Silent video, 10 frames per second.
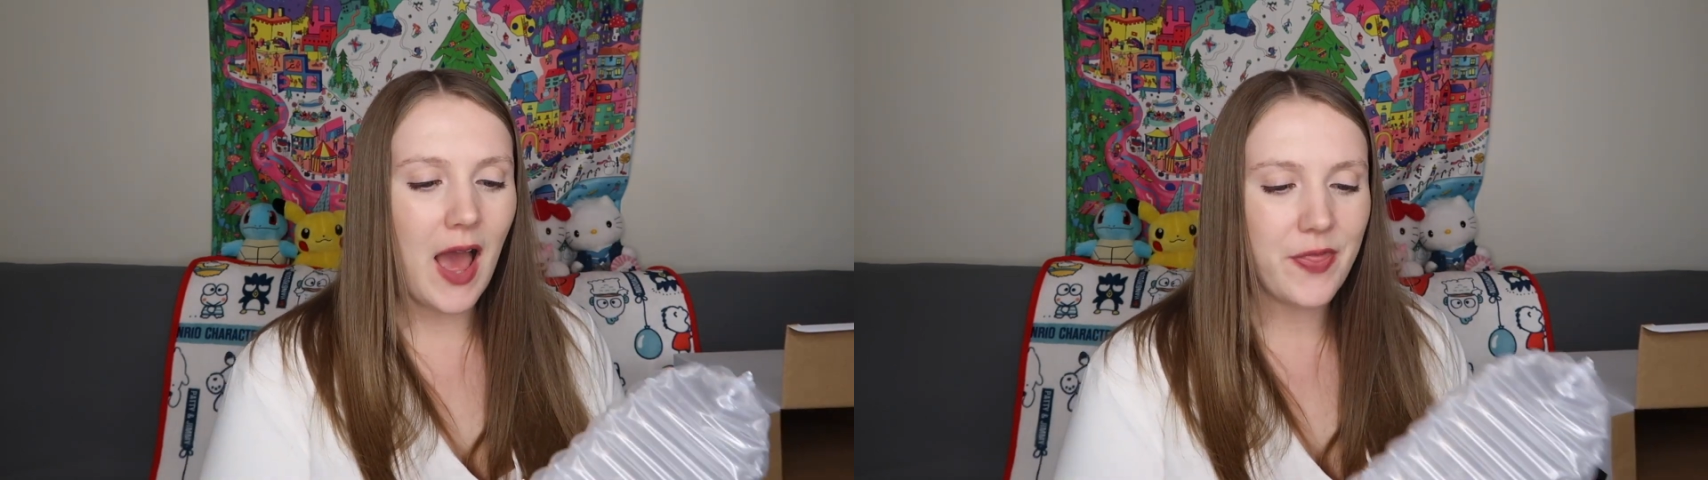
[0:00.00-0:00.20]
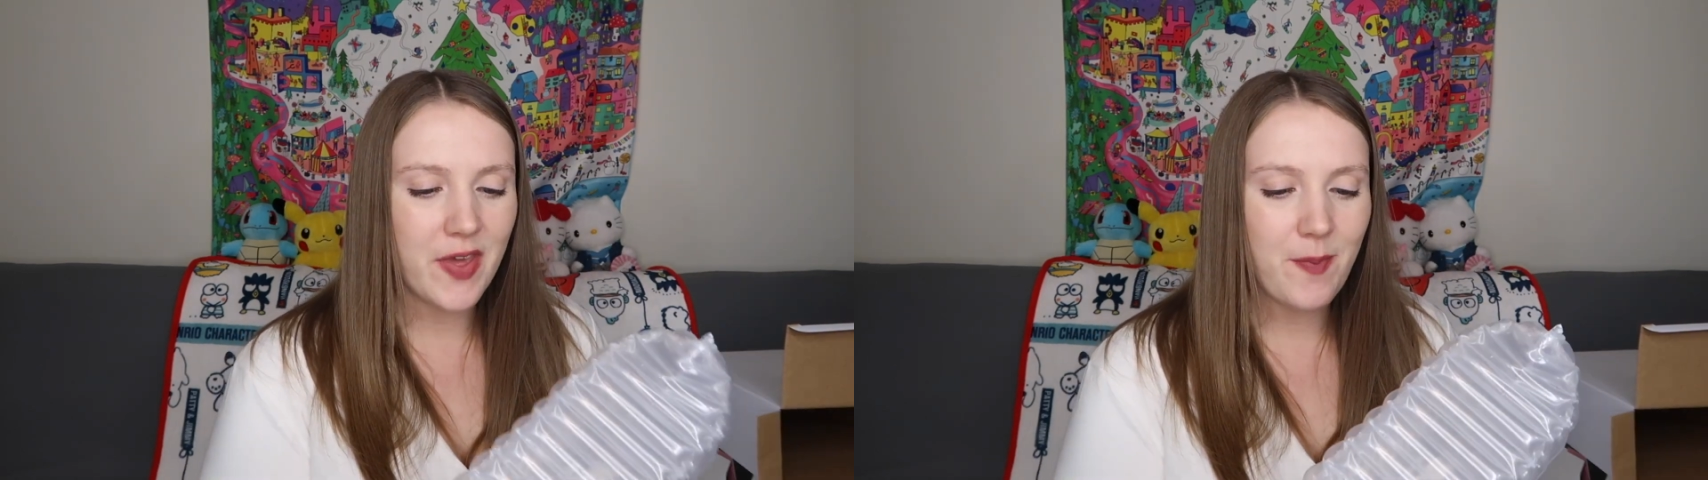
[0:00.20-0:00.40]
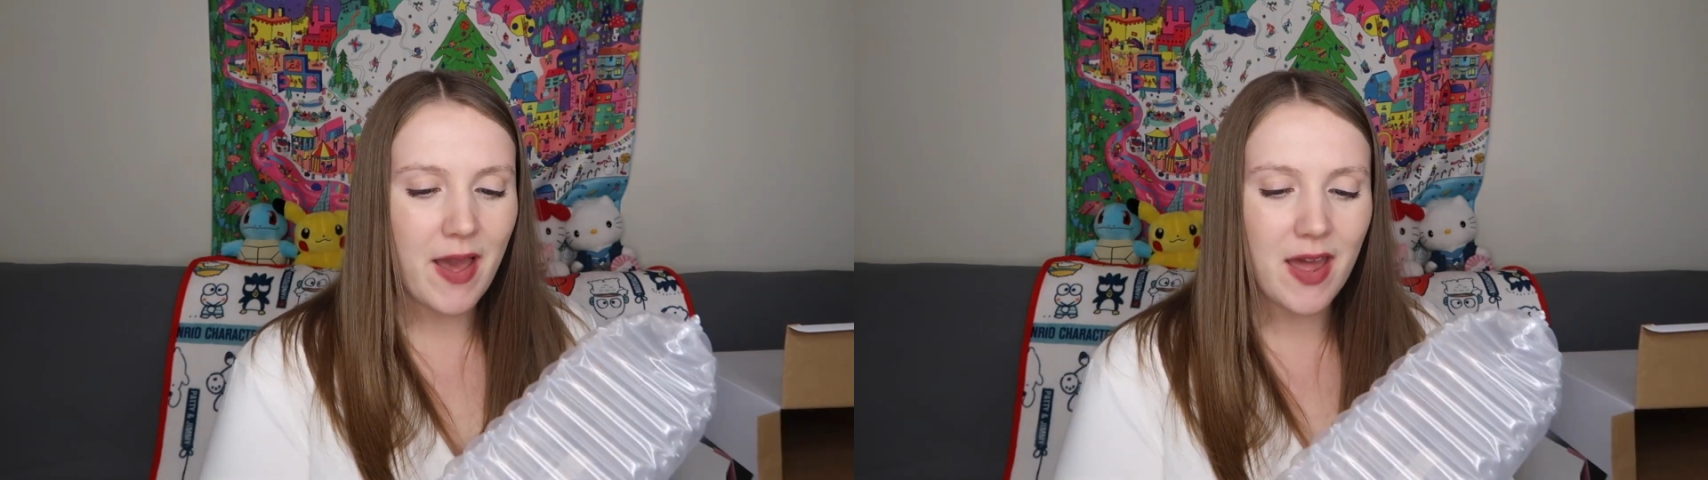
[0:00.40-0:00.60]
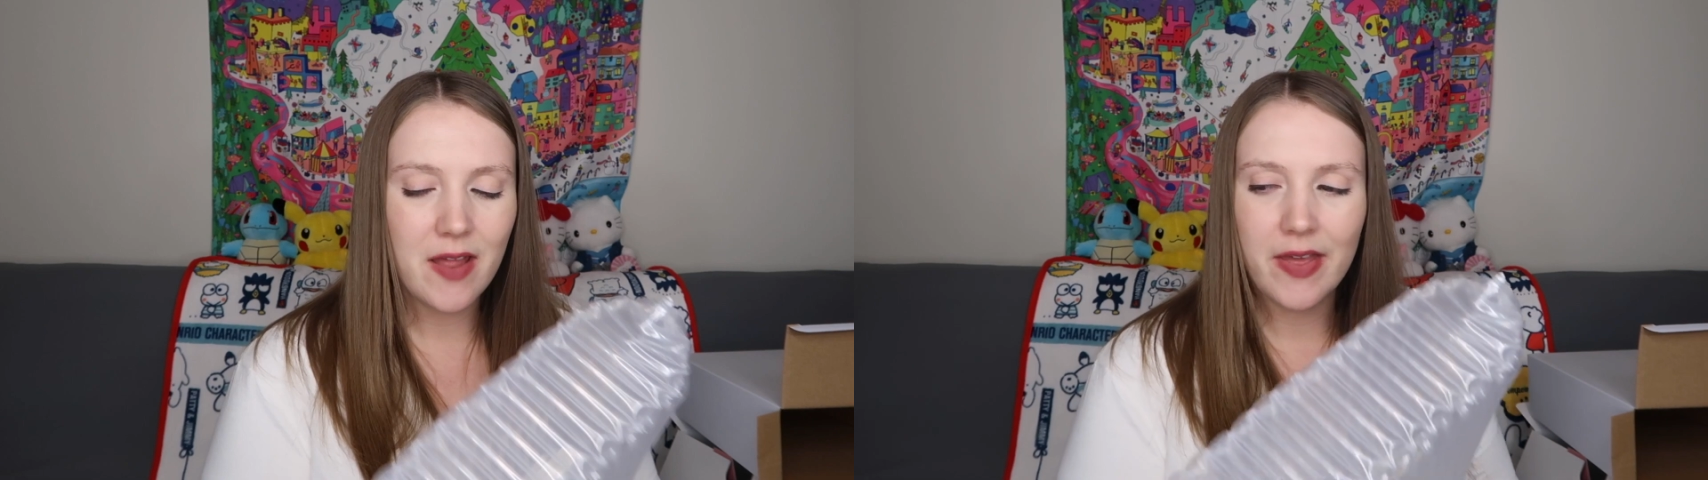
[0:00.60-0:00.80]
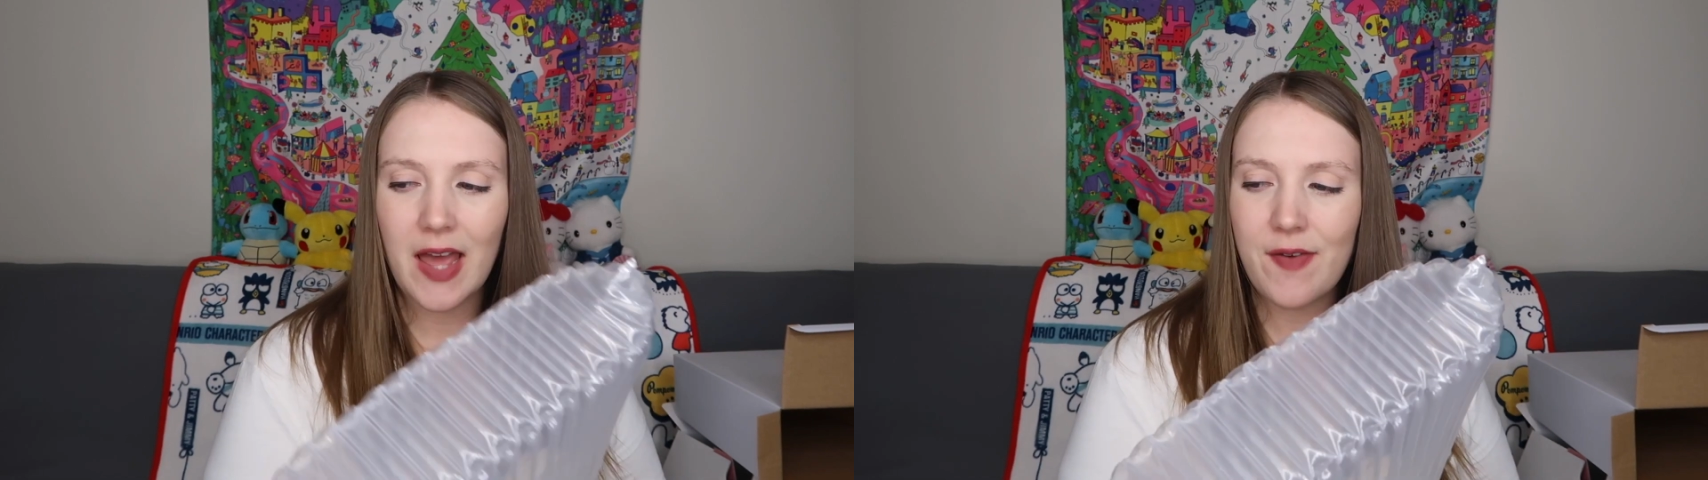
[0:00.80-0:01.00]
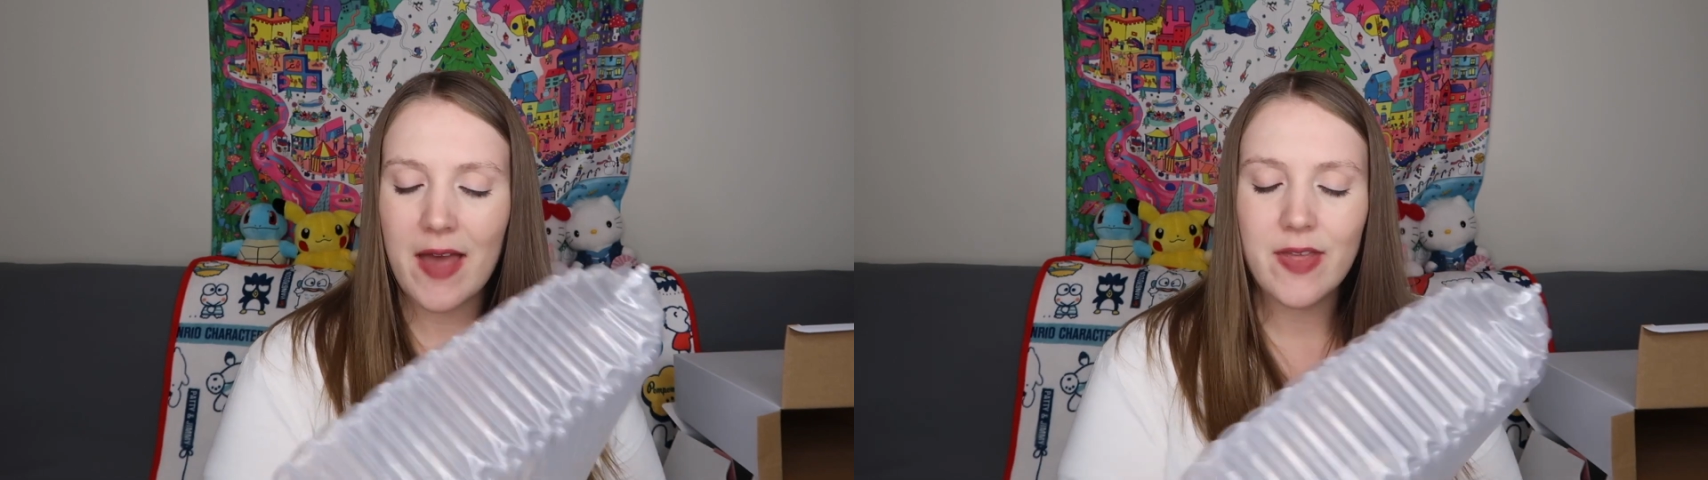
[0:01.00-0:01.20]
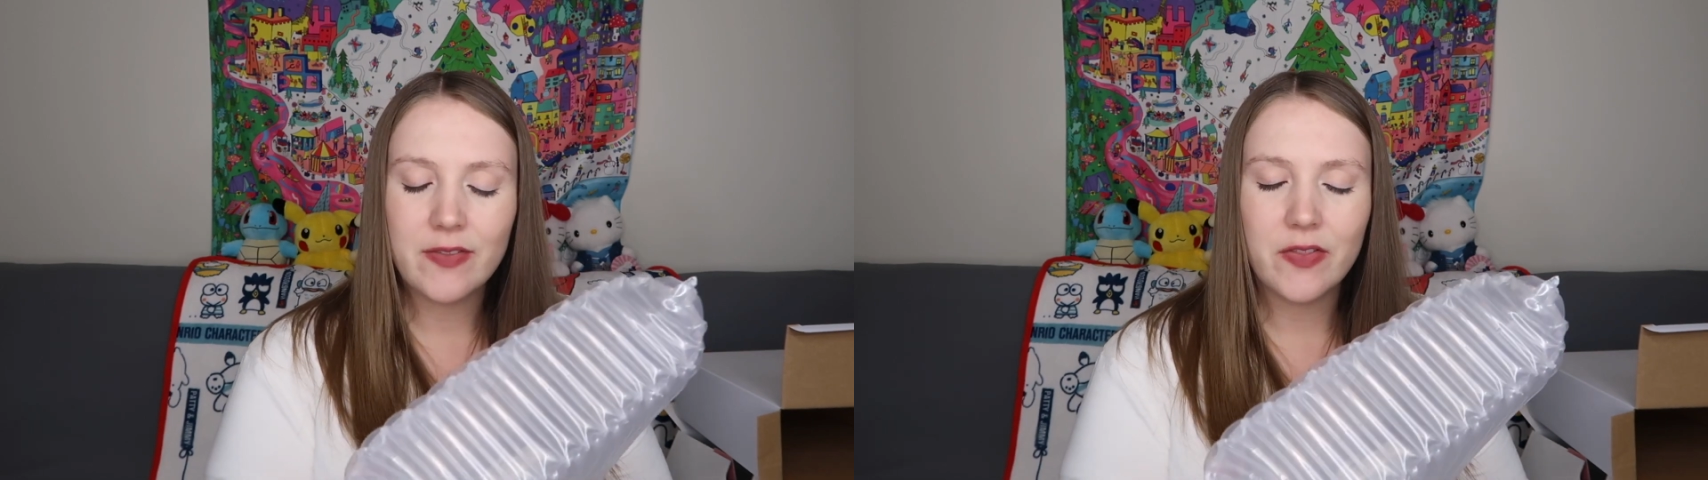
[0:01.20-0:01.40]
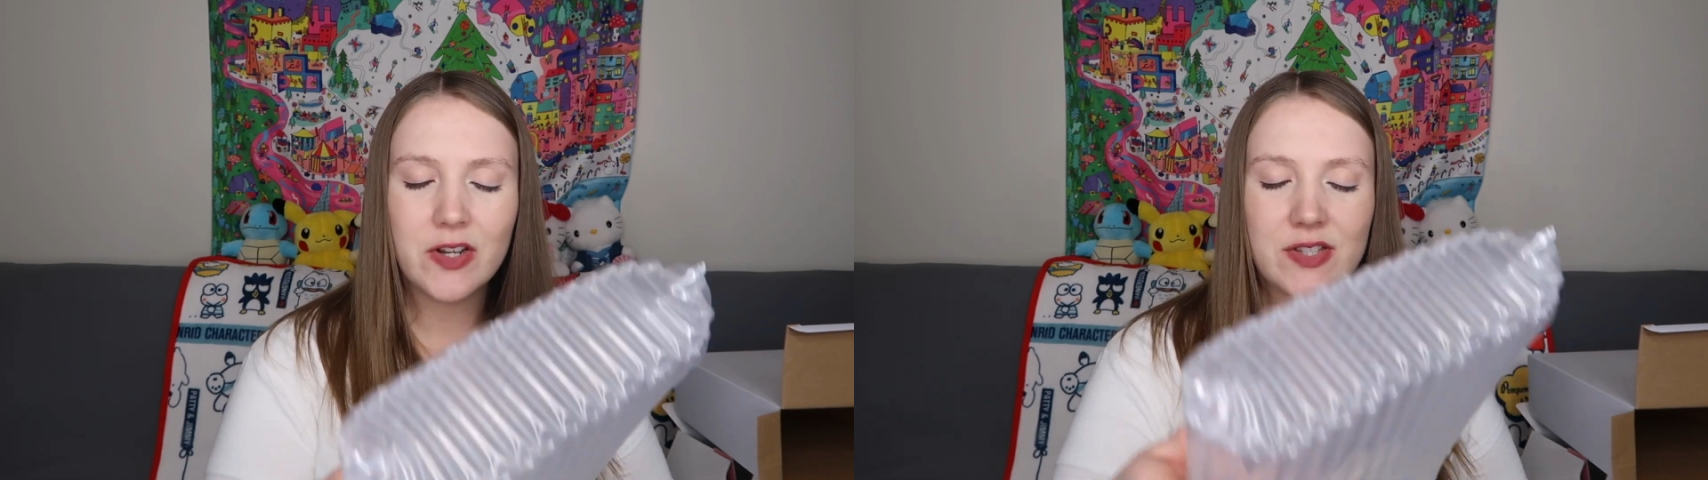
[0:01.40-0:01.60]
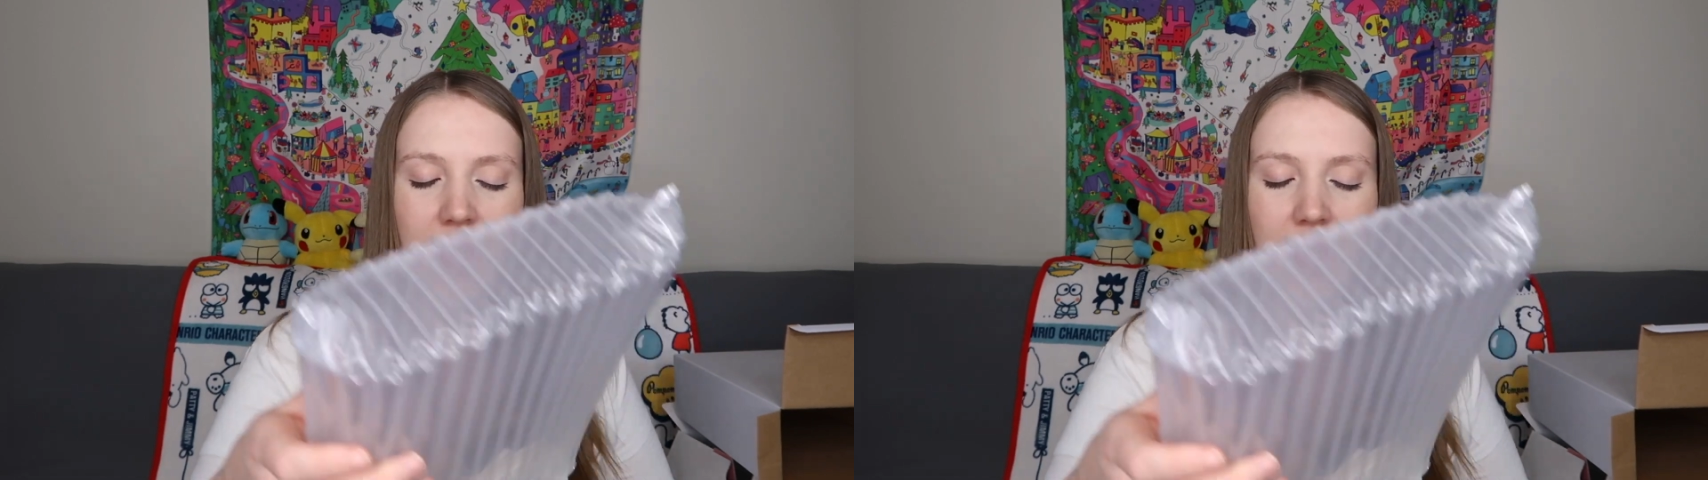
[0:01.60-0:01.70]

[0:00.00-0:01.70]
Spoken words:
I think back on it, like I've had like the little